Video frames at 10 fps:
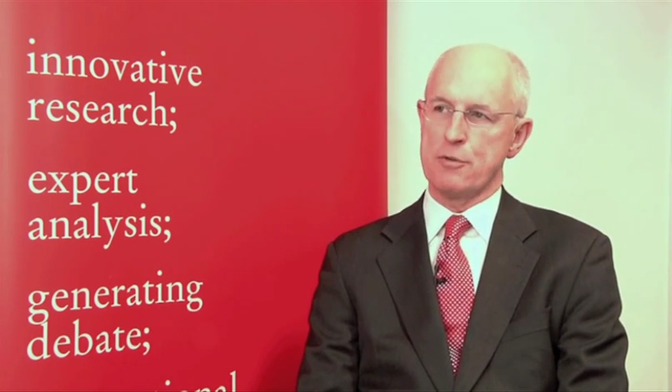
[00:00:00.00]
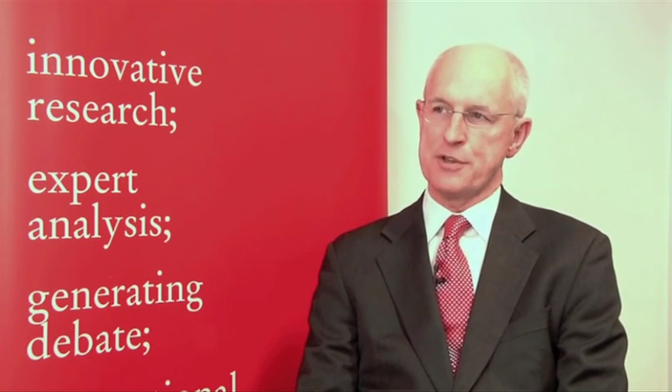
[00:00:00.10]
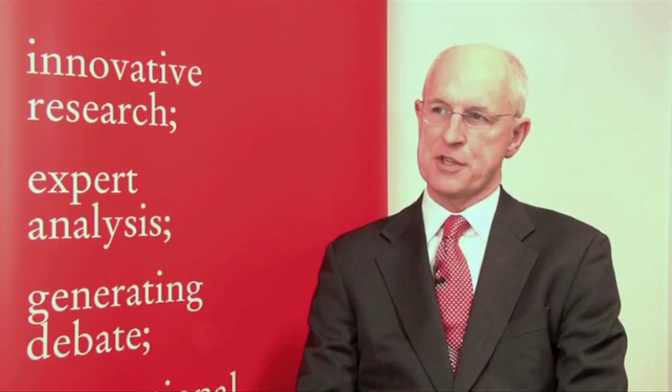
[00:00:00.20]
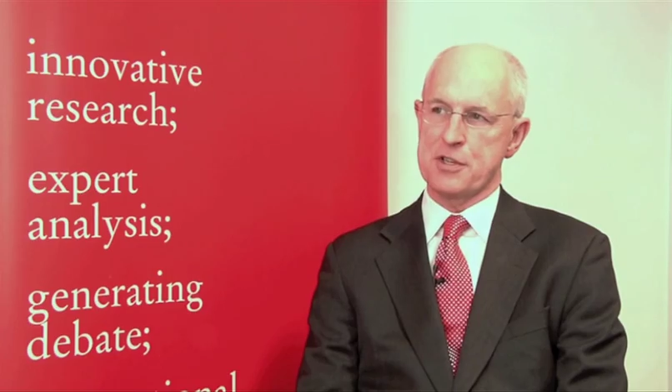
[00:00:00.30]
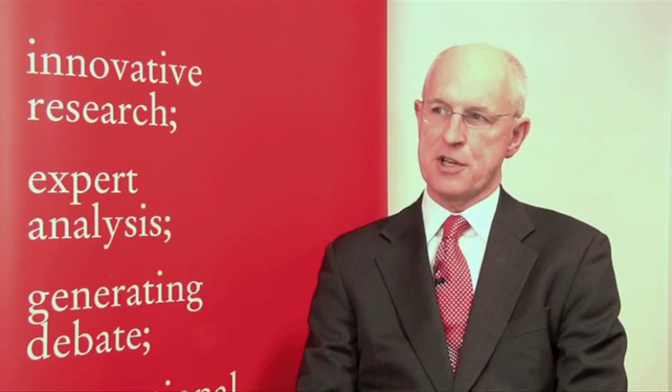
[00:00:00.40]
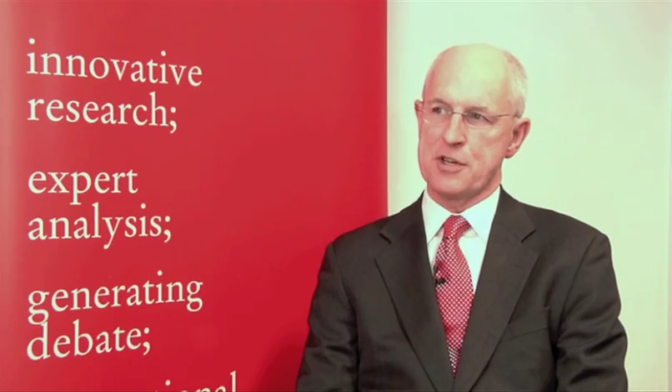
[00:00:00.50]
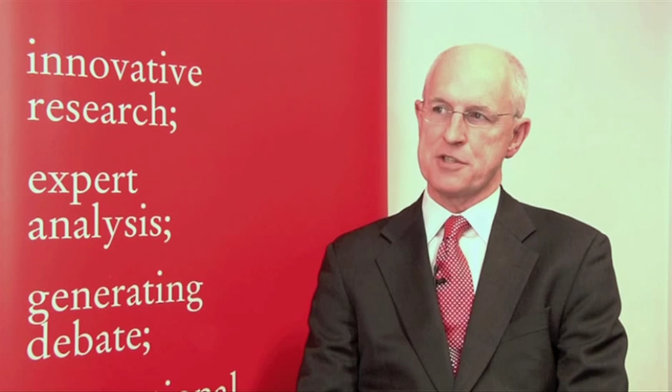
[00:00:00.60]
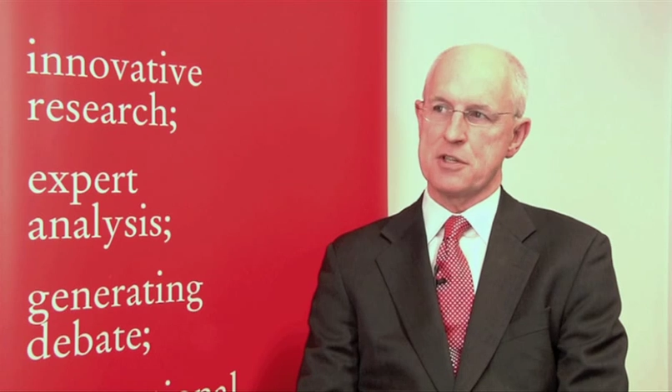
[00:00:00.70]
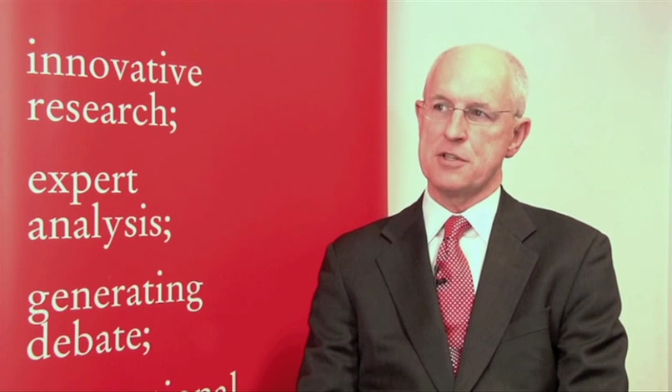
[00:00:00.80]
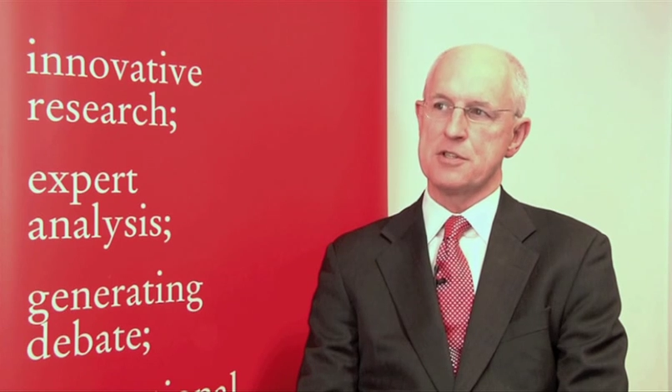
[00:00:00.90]
risk
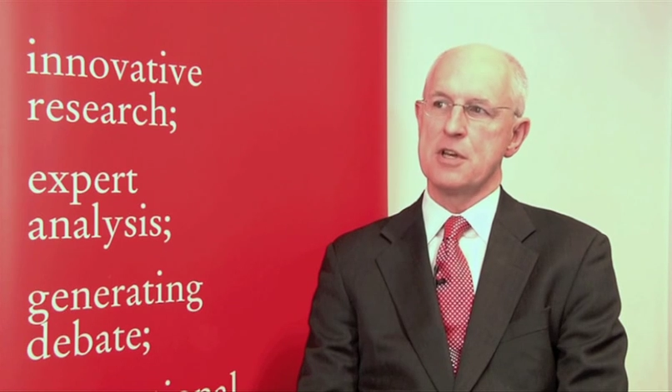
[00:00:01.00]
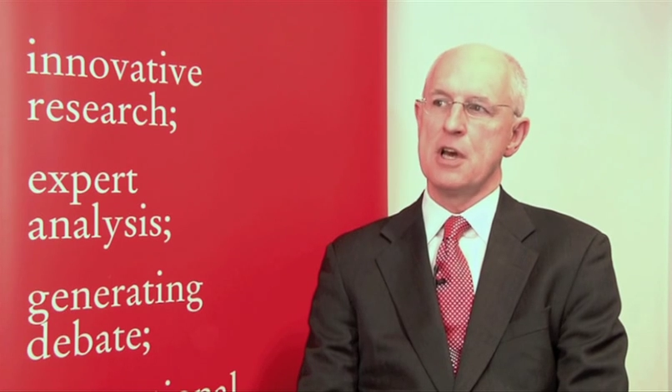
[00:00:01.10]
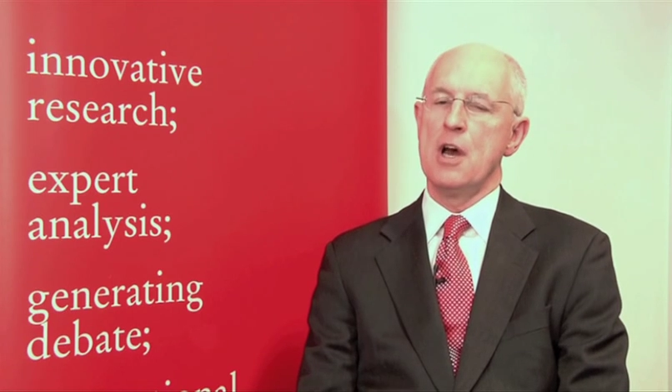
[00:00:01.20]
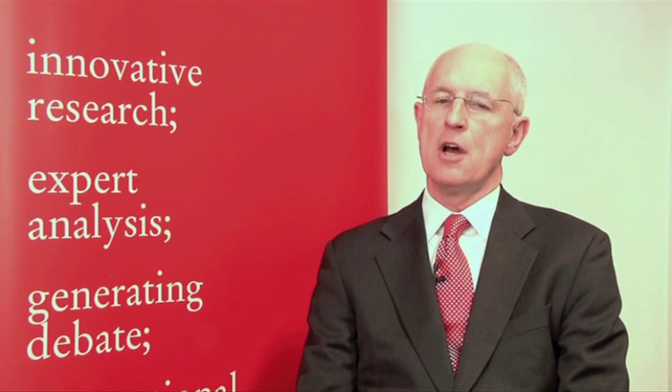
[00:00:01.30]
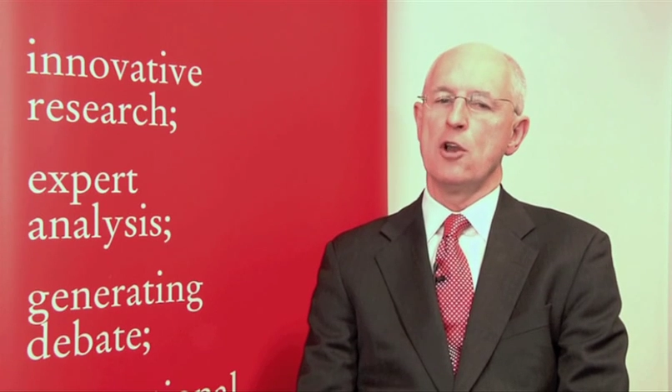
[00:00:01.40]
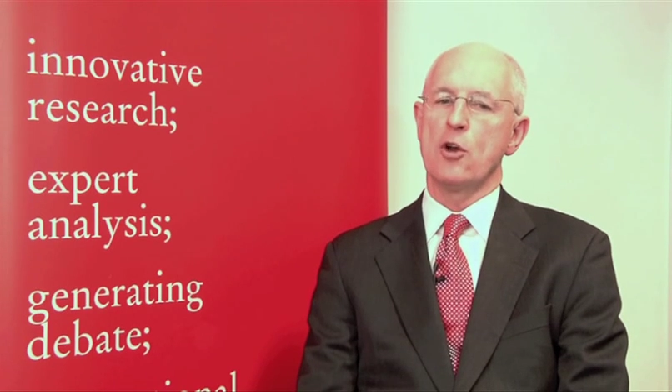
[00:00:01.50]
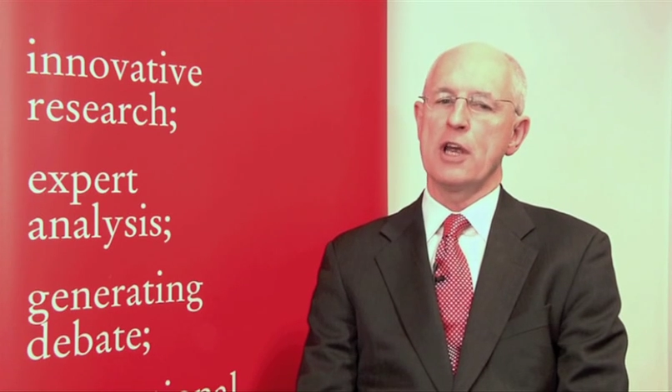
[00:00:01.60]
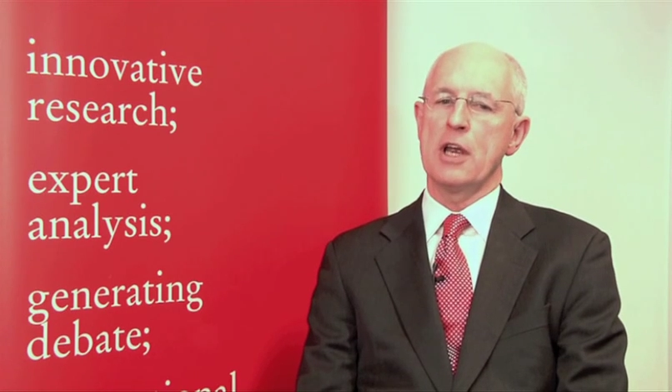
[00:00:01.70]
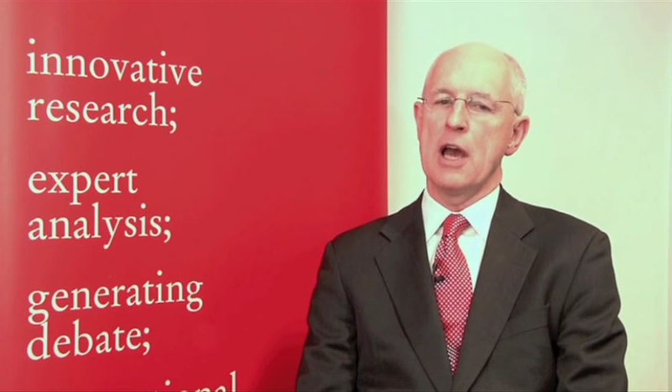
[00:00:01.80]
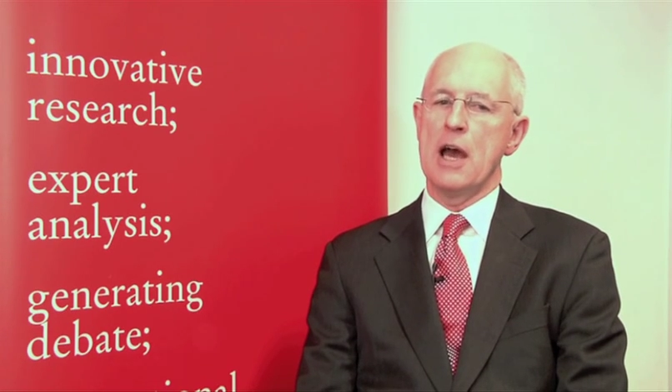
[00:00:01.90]
adjusters,
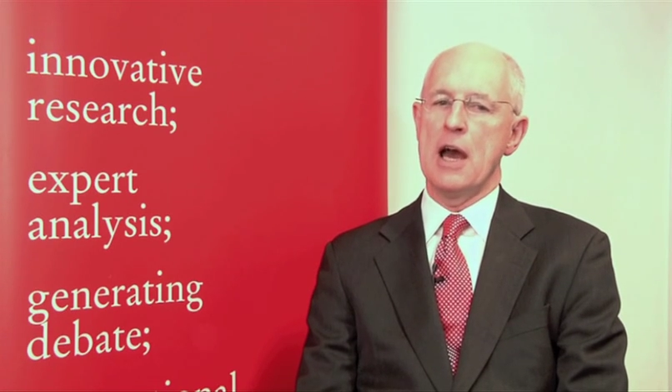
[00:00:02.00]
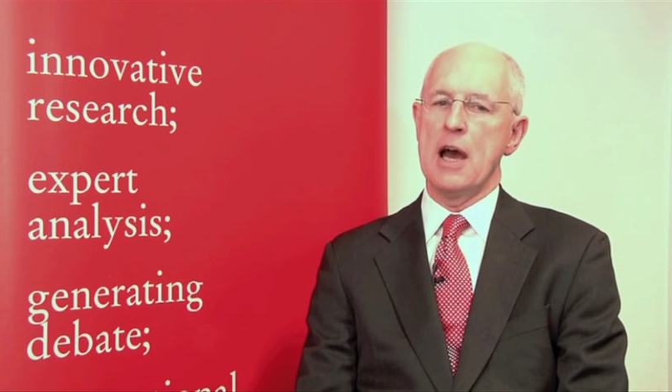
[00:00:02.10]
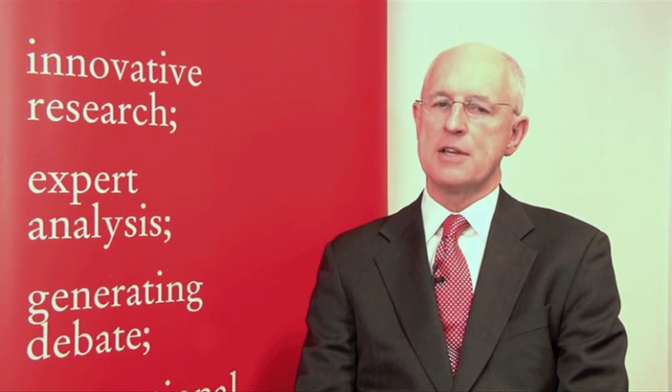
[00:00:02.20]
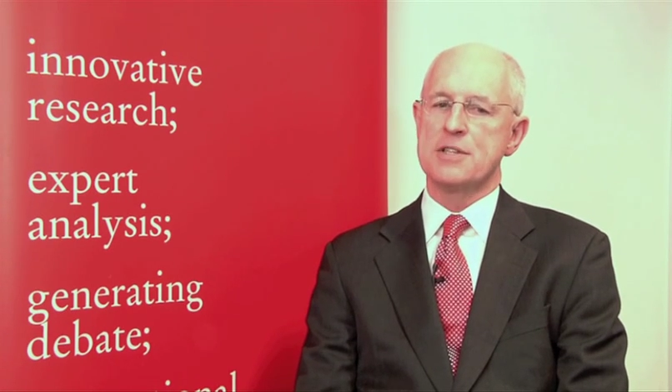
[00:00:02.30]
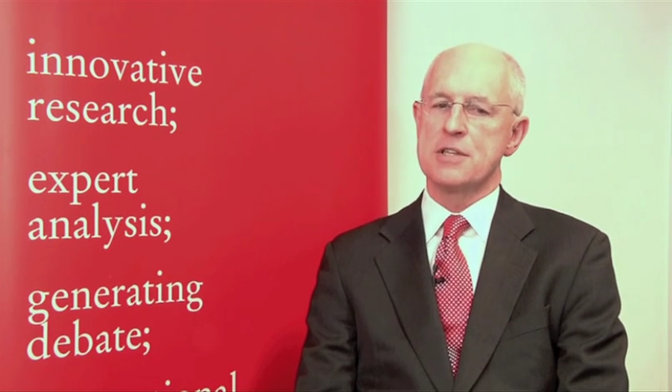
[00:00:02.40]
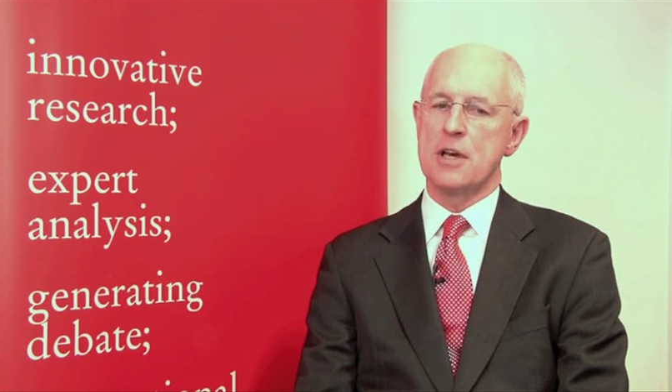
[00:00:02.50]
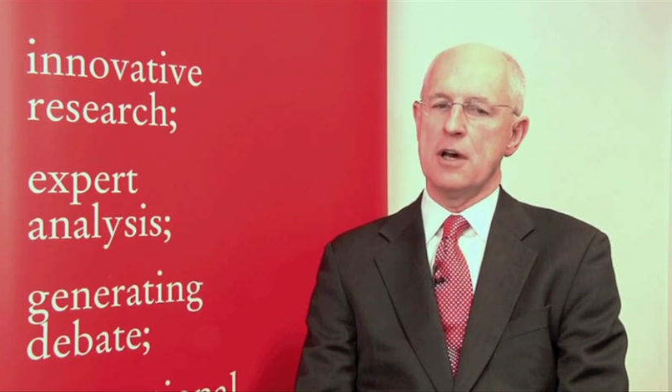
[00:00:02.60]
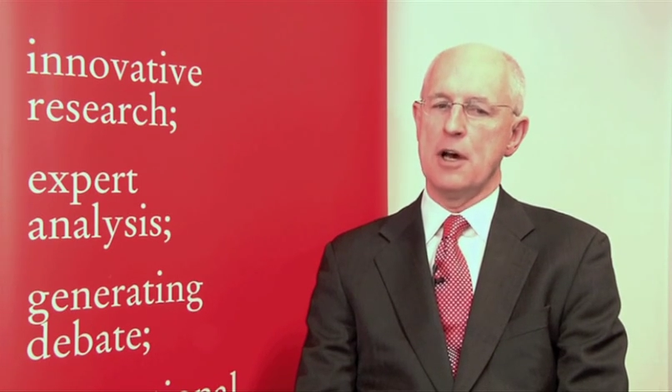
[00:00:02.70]
looking at